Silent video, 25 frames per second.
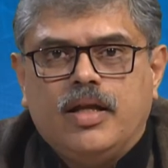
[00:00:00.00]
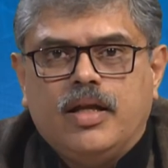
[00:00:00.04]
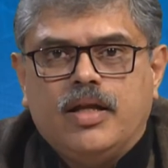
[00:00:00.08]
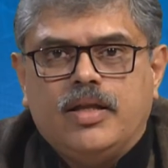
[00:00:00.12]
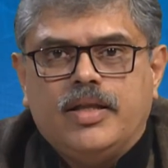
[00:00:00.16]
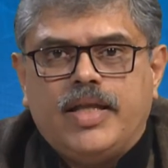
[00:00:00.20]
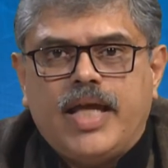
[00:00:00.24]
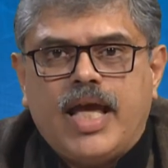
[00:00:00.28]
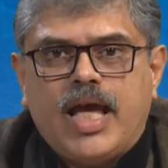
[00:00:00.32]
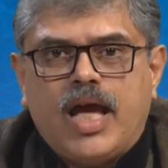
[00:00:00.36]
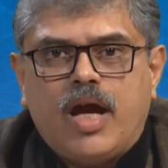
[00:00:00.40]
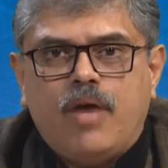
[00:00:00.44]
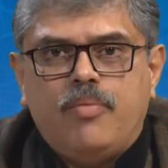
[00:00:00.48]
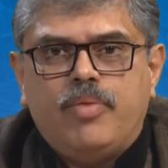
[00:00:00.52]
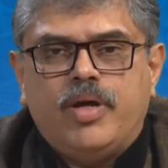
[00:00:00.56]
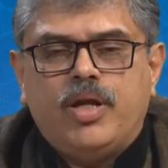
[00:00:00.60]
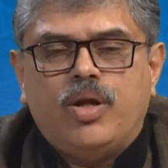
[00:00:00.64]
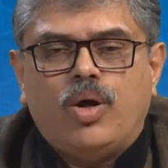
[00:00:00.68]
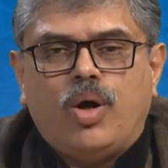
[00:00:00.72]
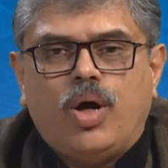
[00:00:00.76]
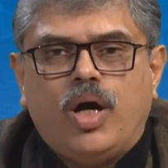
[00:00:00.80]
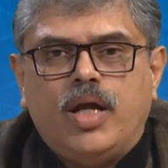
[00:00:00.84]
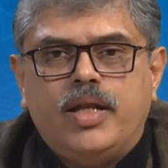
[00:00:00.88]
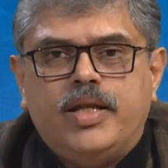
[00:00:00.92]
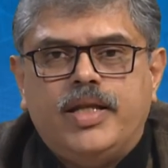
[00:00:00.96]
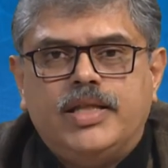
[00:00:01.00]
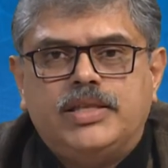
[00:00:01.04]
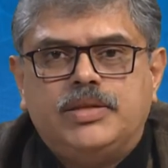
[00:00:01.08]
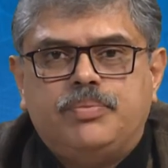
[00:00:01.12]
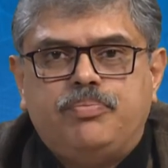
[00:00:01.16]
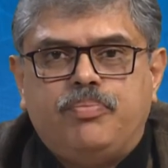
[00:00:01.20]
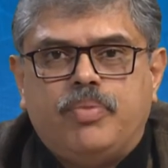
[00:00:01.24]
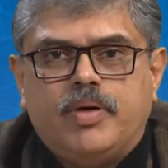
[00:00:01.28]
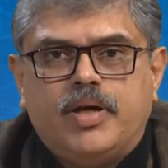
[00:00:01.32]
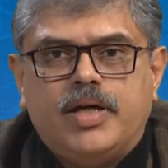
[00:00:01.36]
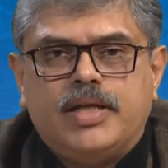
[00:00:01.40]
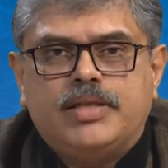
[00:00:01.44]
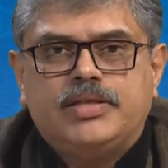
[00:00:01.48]
They have been on this
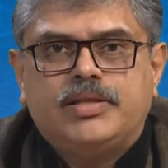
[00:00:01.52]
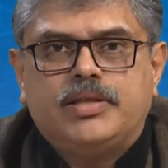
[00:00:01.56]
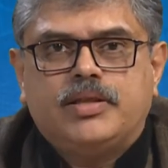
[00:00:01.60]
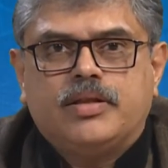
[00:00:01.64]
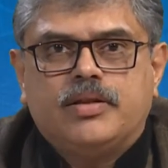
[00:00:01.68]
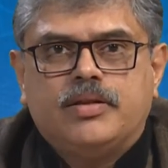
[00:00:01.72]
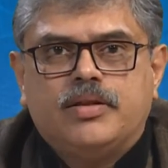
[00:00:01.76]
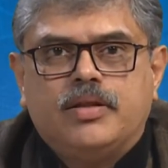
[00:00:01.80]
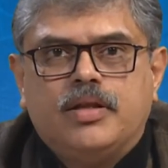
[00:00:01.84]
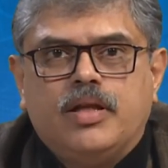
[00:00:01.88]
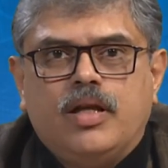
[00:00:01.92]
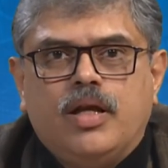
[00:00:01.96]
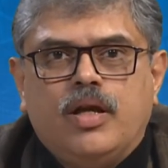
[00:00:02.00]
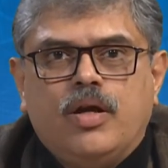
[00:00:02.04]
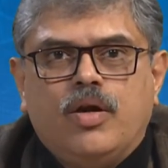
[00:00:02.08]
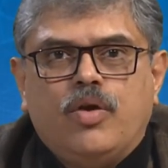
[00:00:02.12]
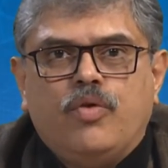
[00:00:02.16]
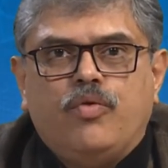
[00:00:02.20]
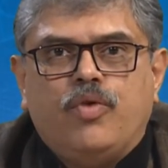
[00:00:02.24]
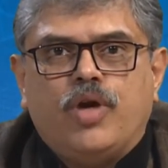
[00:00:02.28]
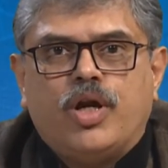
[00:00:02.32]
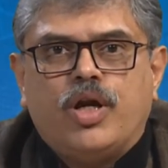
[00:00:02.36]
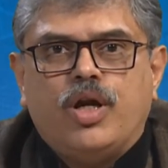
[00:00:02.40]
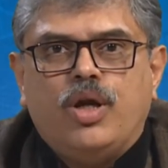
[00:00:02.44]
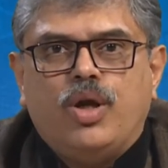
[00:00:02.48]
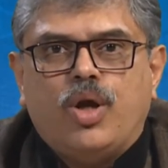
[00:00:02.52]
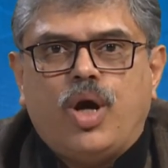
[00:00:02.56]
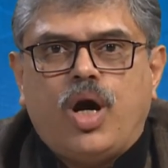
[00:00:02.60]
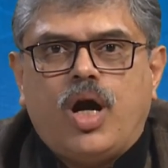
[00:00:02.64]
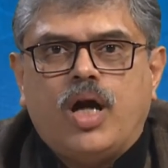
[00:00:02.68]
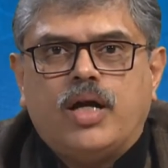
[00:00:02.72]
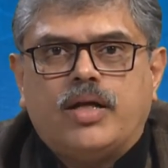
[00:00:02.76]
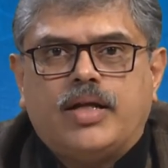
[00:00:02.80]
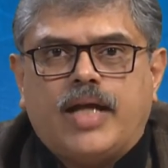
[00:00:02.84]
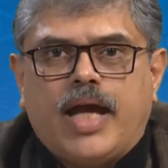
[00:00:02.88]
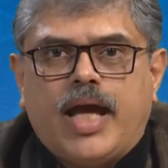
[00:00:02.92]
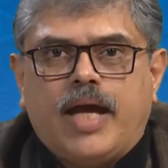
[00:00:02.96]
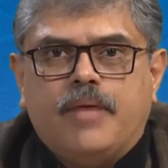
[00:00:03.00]
perch for a
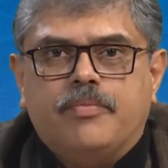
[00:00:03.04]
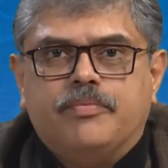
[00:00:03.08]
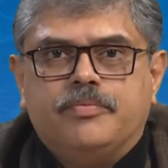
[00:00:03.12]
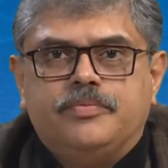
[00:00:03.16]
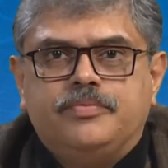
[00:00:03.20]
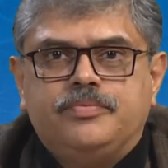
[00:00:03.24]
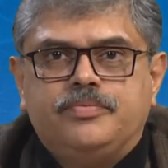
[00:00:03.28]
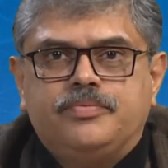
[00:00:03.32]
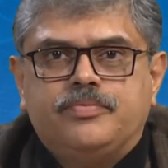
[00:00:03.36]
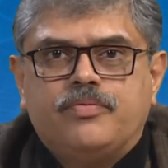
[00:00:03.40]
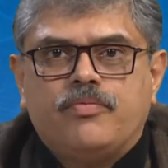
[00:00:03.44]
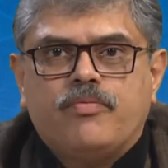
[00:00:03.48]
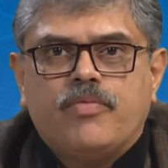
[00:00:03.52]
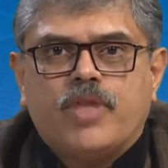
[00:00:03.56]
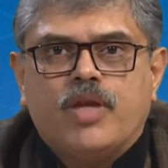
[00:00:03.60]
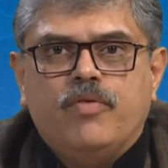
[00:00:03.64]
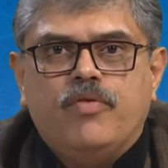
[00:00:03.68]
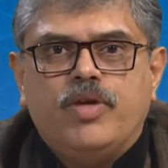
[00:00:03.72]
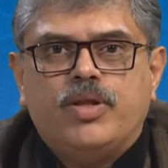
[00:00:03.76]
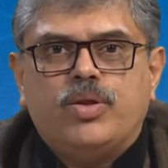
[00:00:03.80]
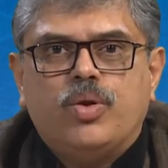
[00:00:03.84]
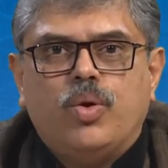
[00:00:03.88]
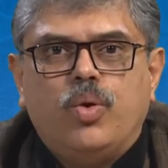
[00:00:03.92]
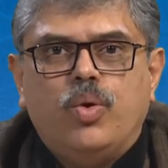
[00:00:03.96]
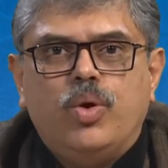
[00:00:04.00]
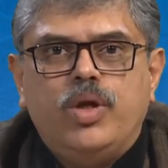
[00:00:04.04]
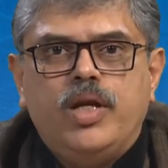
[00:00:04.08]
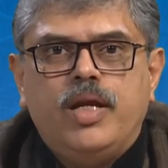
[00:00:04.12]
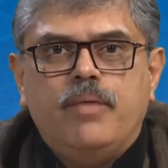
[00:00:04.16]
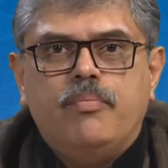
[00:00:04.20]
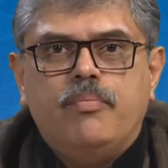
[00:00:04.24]
long time, with only